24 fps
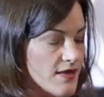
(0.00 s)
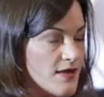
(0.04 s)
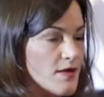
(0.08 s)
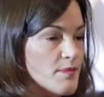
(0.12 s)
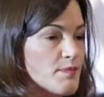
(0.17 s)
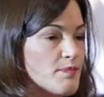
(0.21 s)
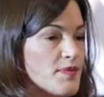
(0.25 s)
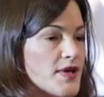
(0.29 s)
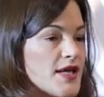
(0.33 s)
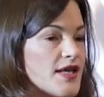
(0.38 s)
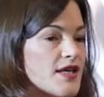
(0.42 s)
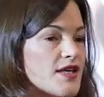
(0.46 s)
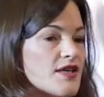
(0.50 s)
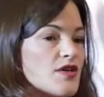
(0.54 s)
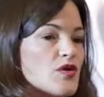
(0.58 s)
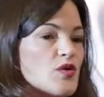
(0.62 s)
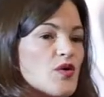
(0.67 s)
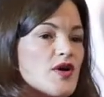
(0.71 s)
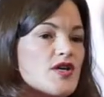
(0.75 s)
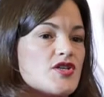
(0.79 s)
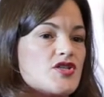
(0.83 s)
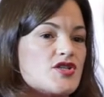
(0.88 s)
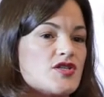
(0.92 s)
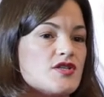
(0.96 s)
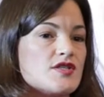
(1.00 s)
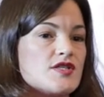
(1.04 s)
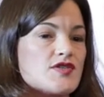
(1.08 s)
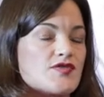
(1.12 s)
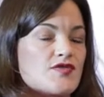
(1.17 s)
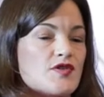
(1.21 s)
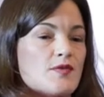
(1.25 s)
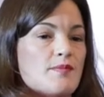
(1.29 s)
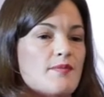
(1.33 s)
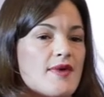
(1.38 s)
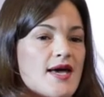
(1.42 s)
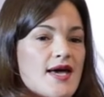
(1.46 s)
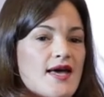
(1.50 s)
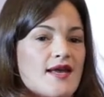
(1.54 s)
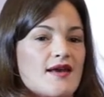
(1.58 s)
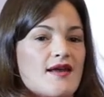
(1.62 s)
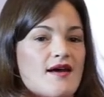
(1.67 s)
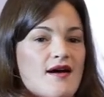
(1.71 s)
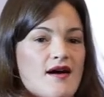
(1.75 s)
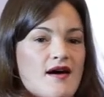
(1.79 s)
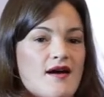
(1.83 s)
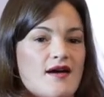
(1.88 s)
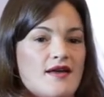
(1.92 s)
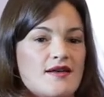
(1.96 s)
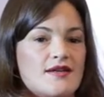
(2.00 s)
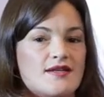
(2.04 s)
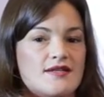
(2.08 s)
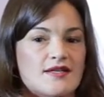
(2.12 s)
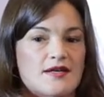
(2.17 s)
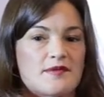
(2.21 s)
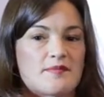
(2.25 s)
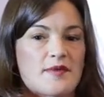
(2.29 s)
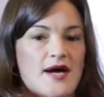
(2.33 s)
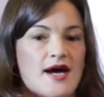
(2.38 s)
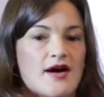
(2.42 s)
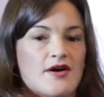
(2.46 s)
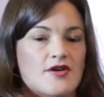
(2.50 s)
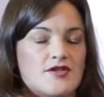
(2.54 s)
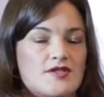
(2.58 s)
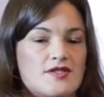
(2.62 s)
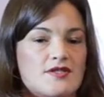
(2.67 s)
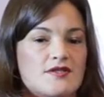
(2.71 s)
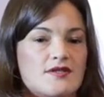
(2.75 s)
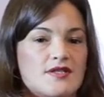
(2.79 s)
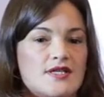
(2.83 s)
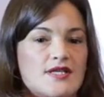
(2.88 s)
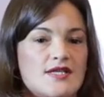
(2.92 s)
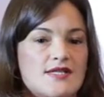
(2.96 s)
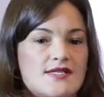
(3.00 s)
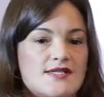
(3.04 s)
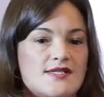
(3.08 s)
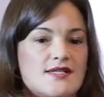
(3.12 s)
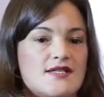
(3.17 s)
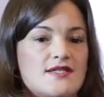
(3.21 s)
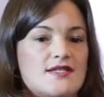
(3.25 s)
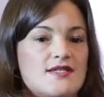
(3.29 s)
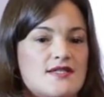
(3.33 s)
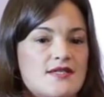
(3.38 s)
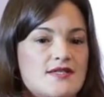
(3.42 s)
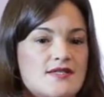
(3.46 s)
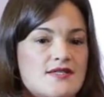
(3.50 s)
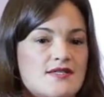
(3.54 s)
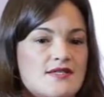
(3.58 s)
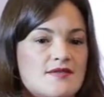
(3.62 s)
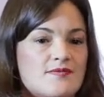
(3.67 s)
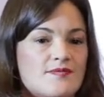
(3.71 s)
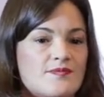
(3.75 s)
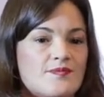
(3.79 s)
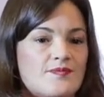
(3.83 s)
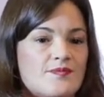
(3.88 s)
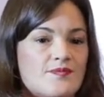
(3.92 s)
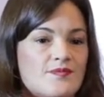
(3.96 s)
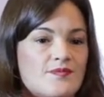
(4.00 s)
The big questions for mankind come out in cities.